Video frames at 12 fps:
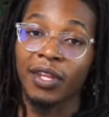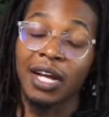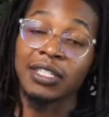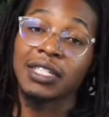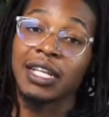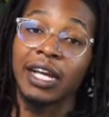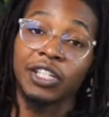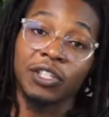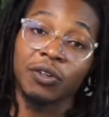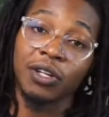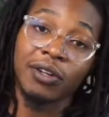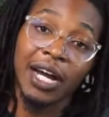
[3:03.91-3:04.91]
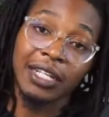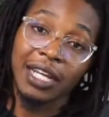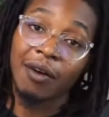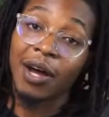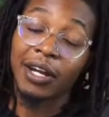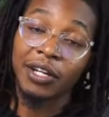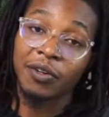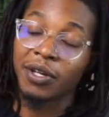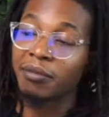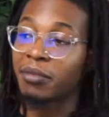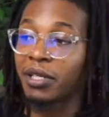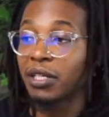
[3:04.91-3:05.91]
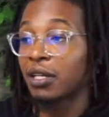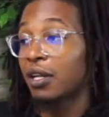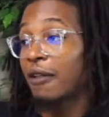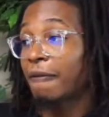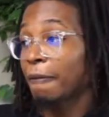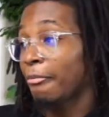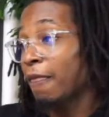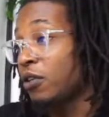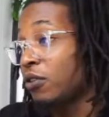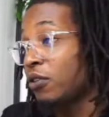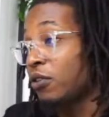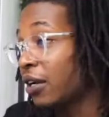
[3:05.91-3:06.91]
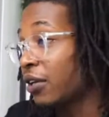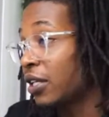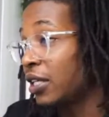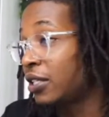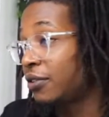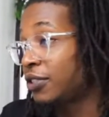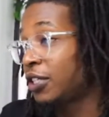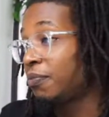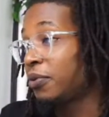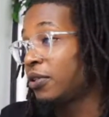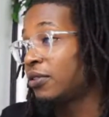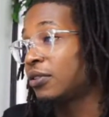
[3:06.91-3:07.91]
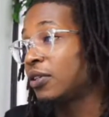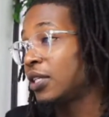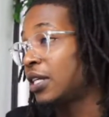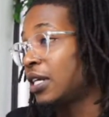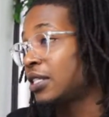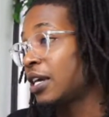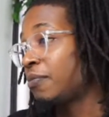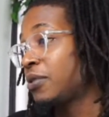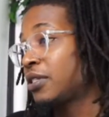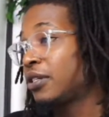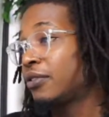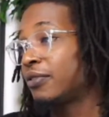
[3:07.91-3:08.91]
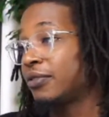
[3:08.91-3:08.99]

I just like showing you guys how I do it, but you know, calculated shipping, all of that type of stuff,